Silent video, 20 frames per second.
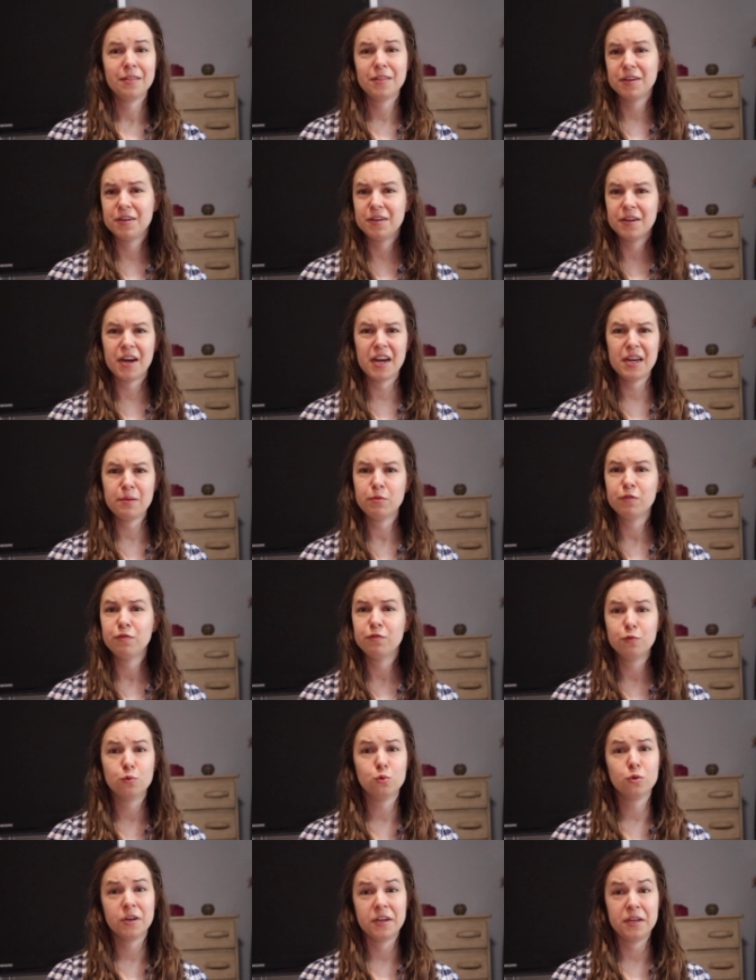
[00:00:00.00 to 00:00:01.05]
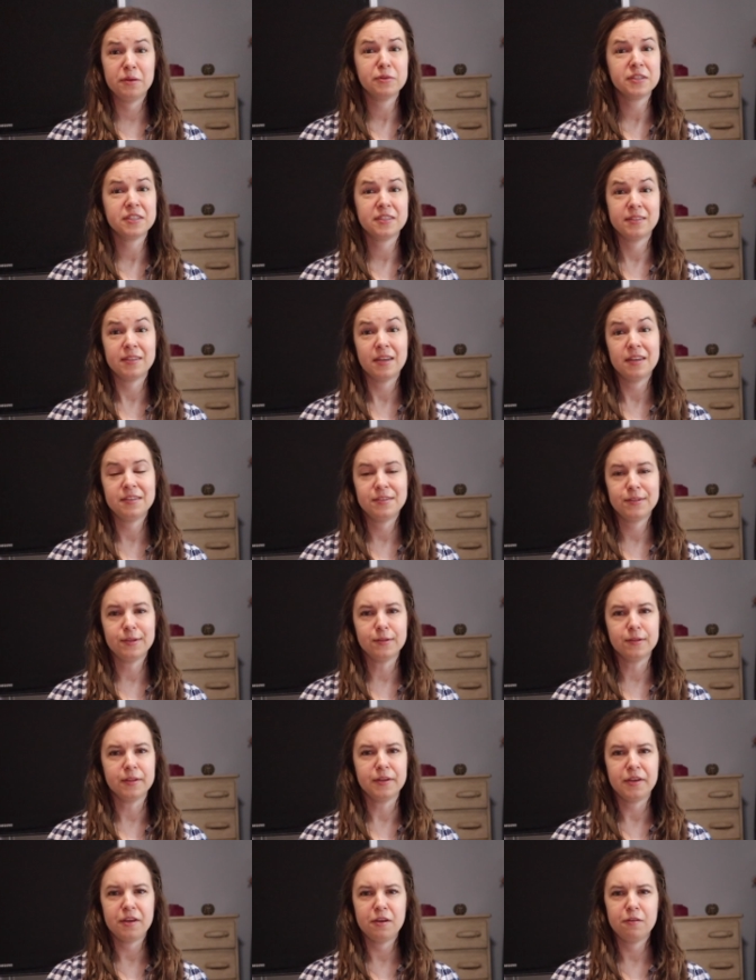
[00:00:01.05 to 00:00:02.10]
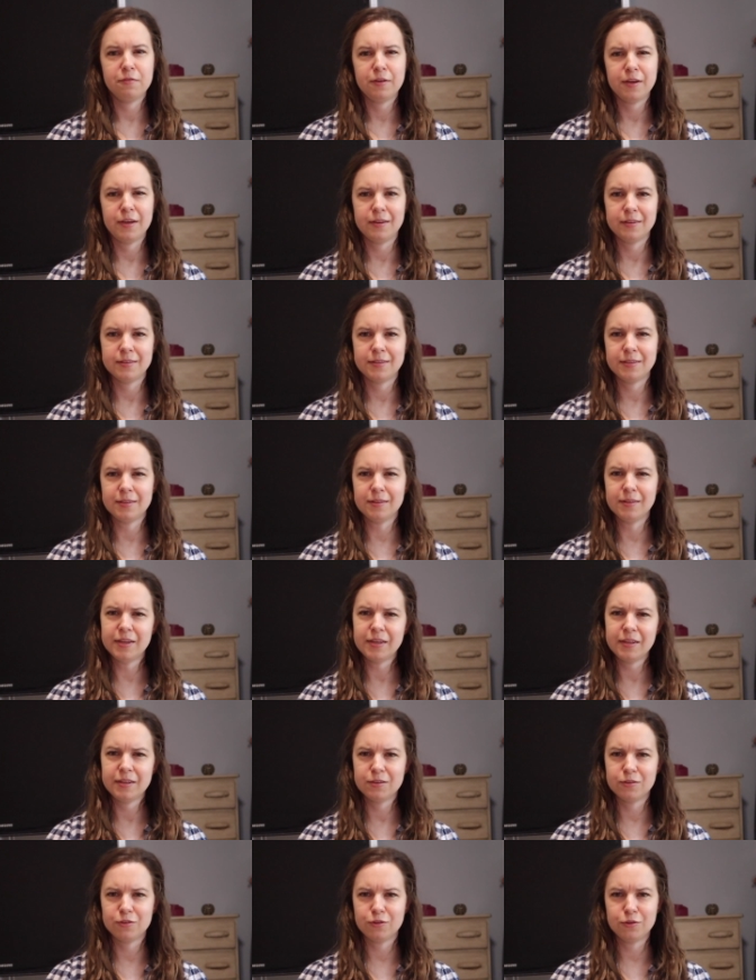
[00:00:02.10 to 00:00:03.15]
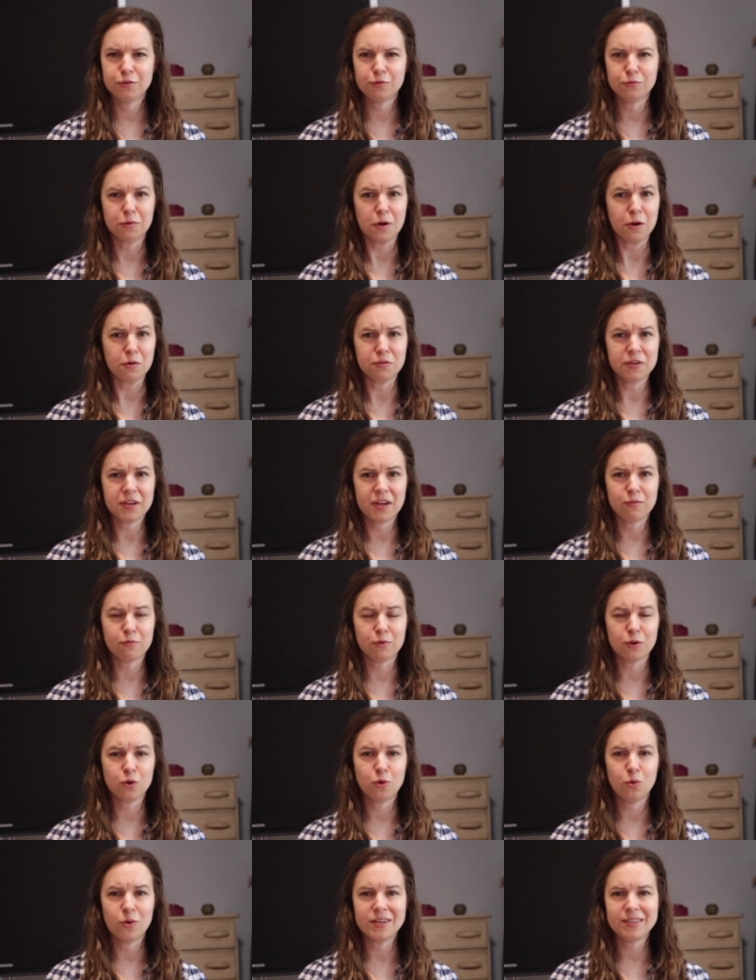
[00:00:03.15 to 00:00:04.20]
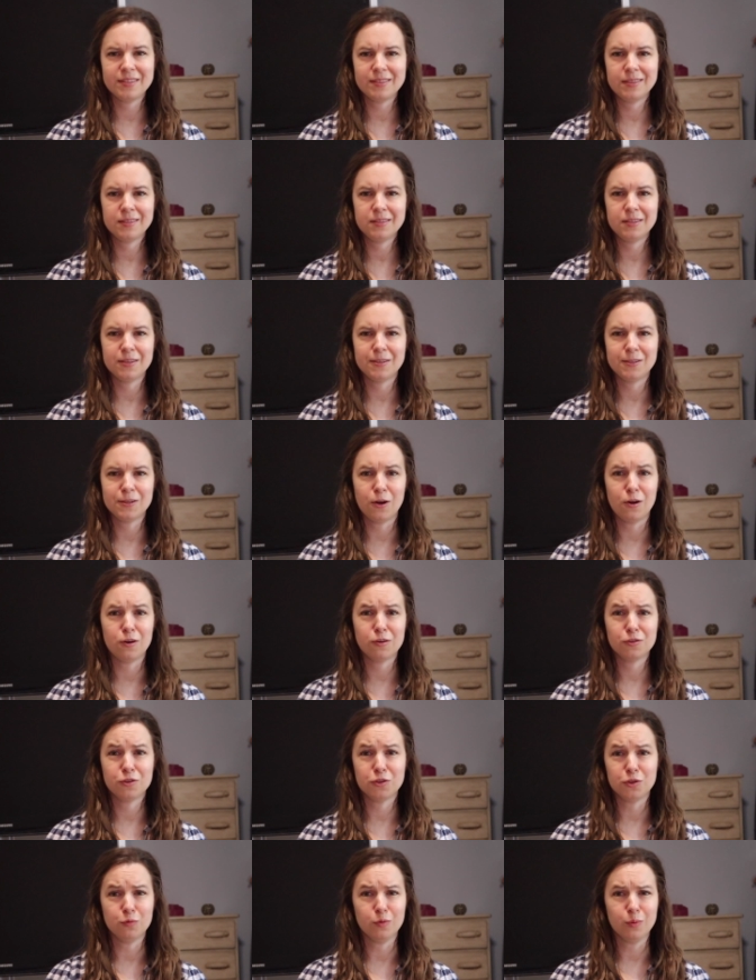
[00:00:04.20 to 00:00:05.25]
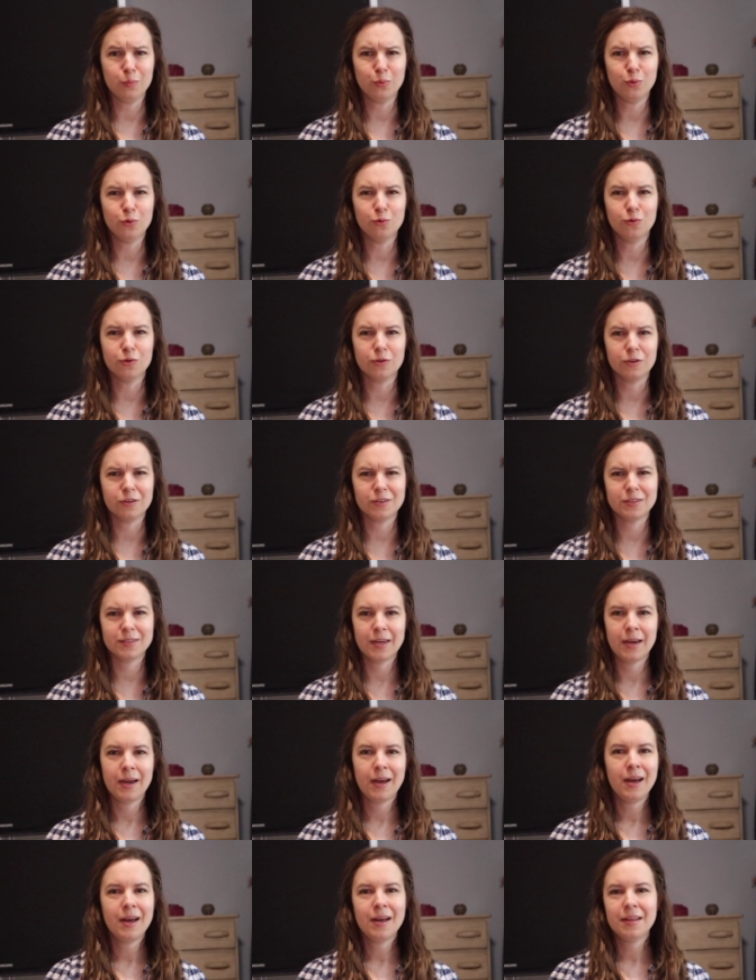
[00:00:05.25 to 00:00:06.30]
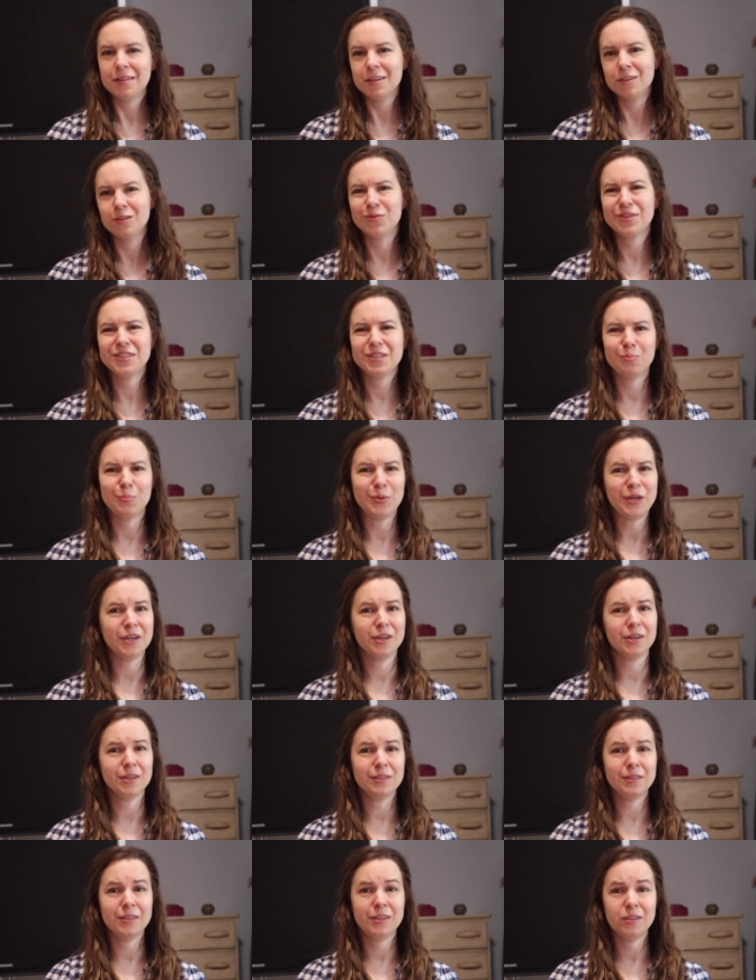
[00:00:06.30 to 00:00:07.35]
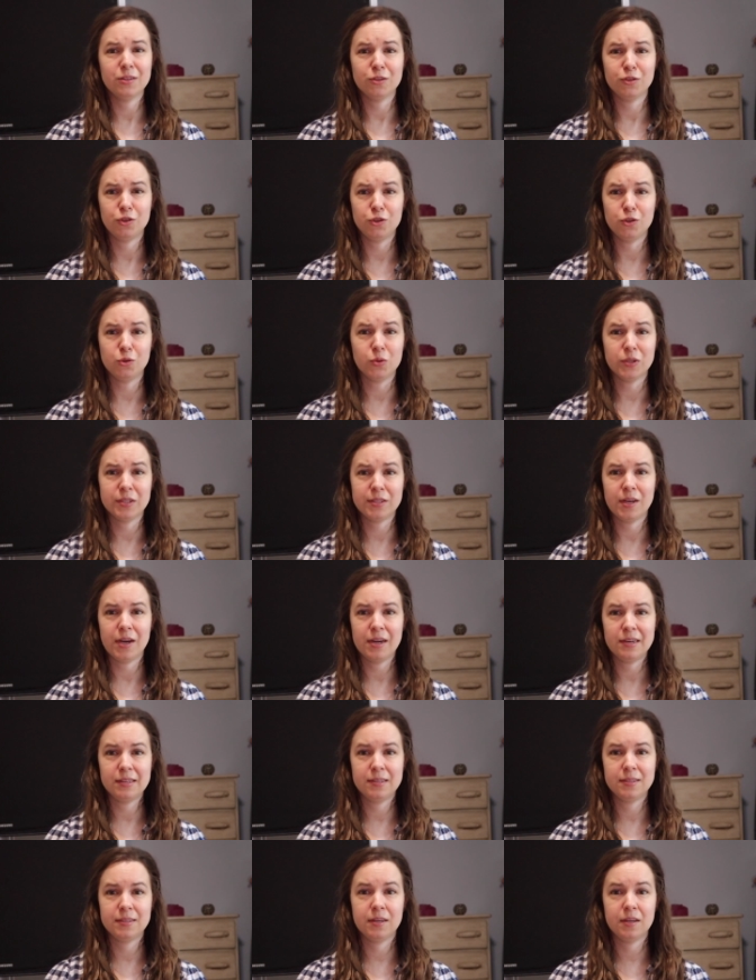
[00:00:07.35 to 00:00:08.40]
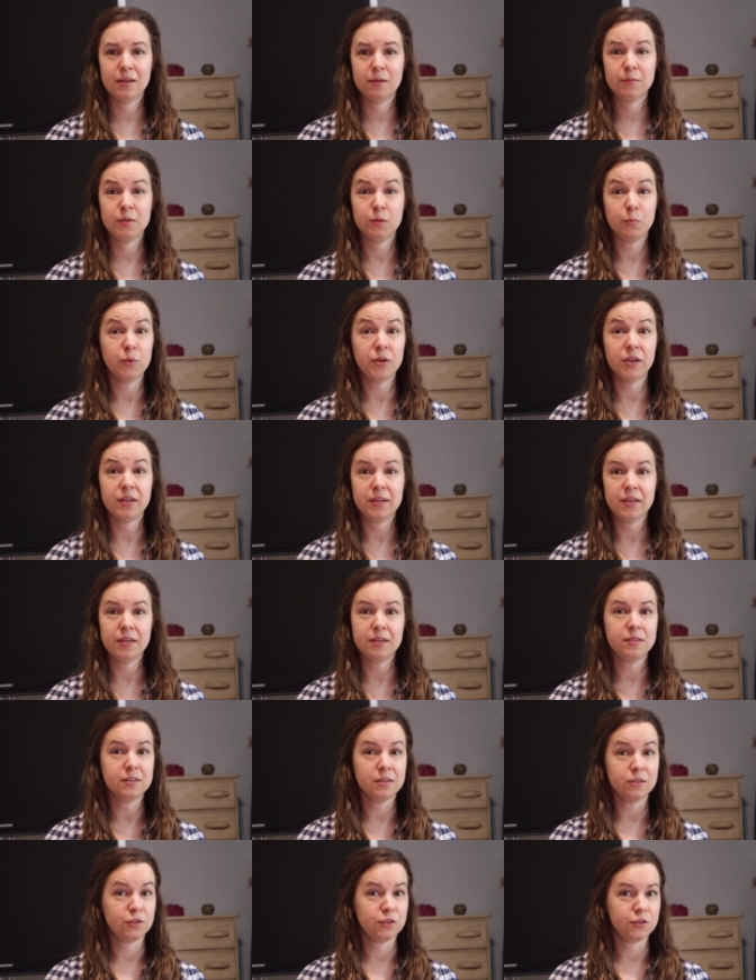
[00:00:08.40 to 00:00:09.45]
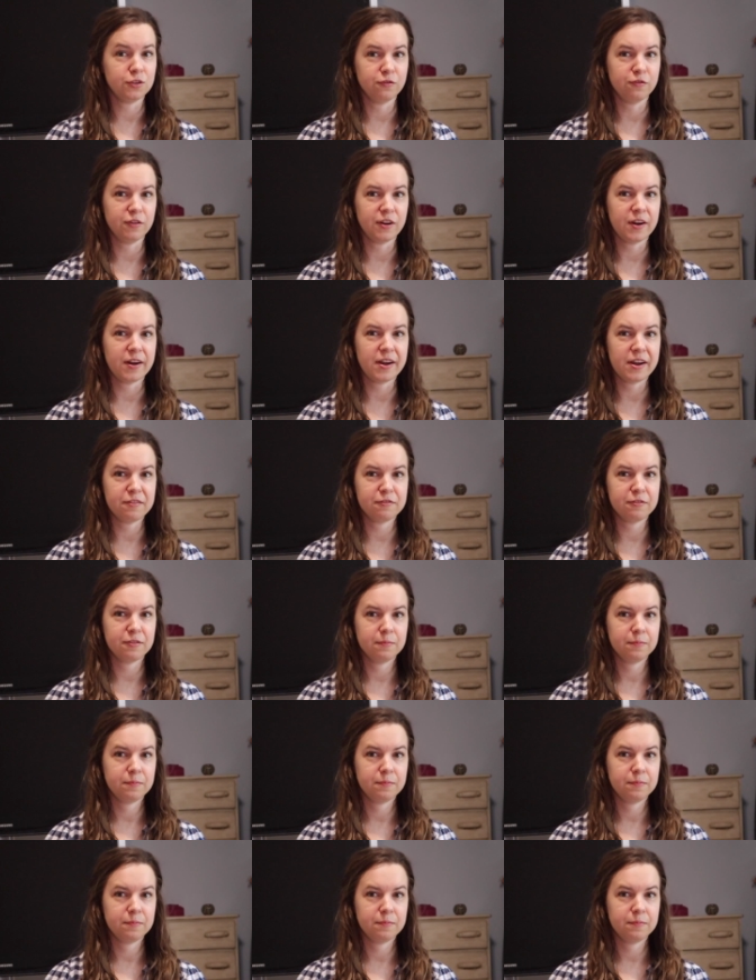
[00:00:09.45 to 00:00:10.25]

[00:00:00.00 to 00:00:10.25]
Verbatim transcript: The night before he was set to leave, he slit his throat and requested to talk to reporters. This was apparently a suicide attempt, but he did survive.